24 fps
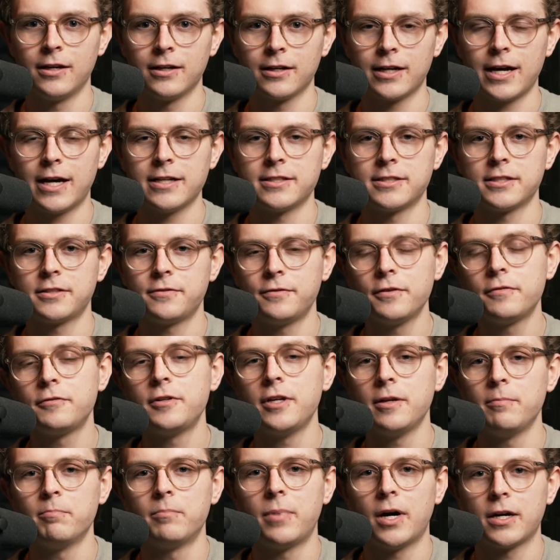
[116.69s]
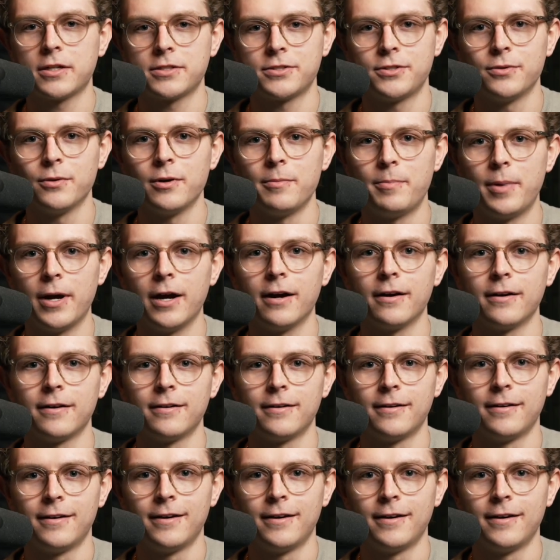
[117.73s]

Guys, that's $15 to repair.